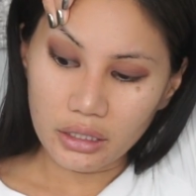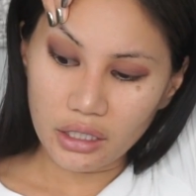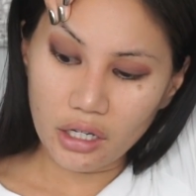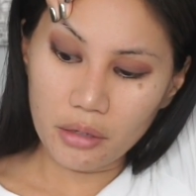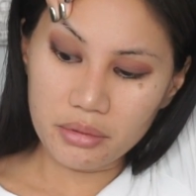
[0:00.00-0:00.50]

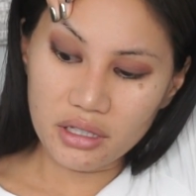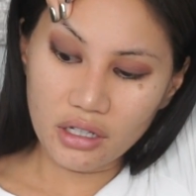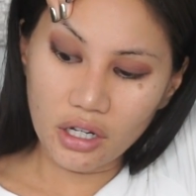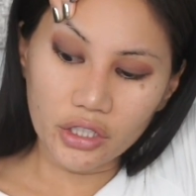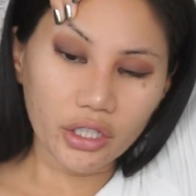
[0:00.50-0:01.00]
it helps the
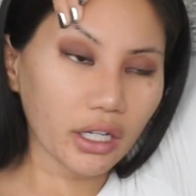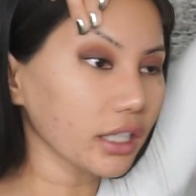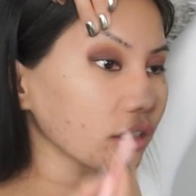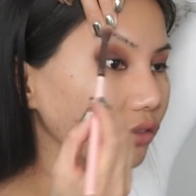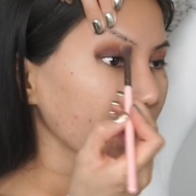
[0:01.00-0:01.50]
color
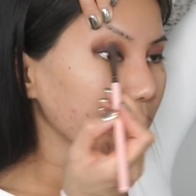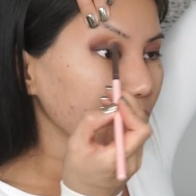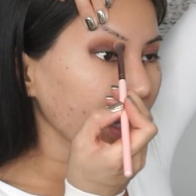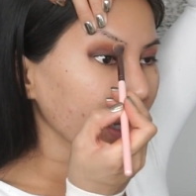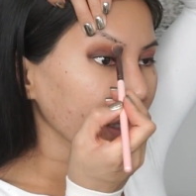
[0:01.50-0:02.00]
kind of
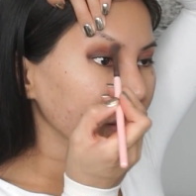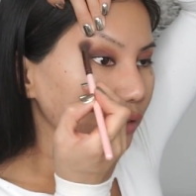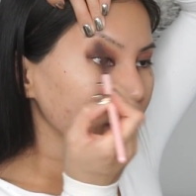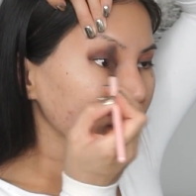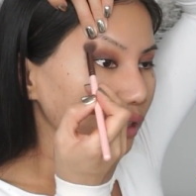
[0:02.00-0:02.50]
apply
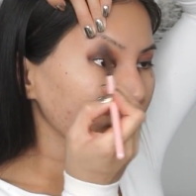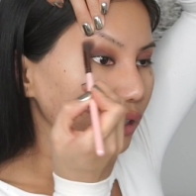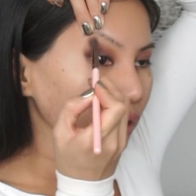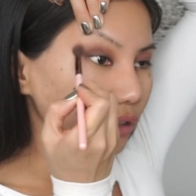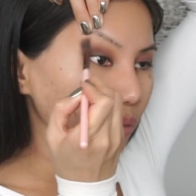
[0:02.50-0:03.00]
a
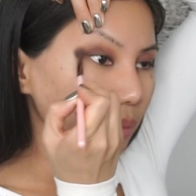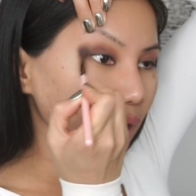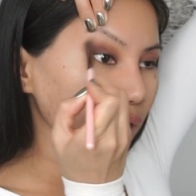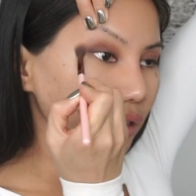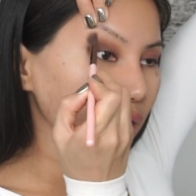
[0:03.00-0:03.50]
little
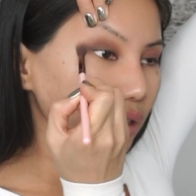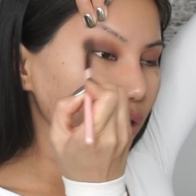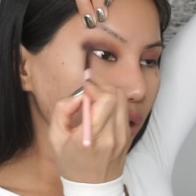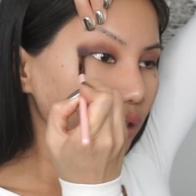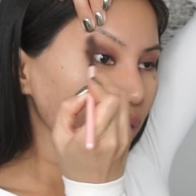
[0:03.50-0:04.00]
bit
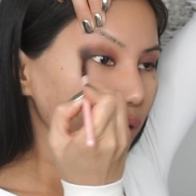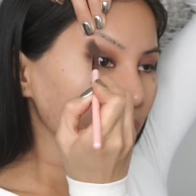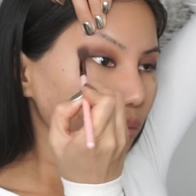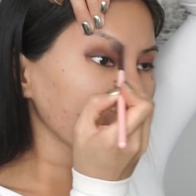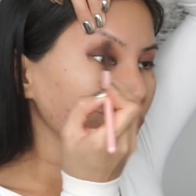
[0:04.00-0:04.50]

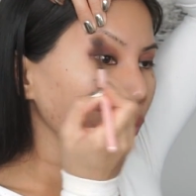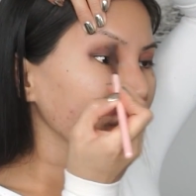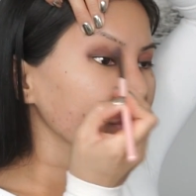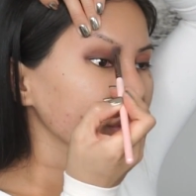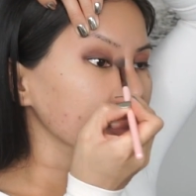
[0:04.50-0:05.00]
more
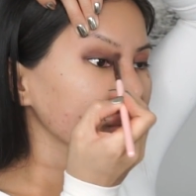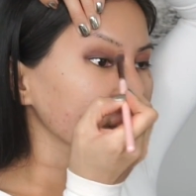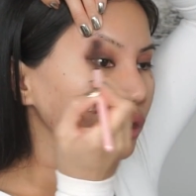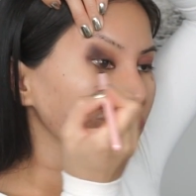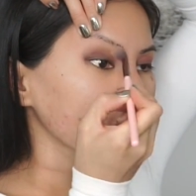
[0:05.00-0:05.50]
for some
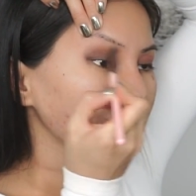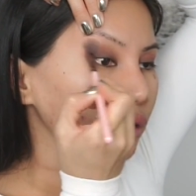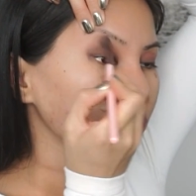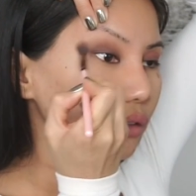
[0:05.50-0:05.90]
reason.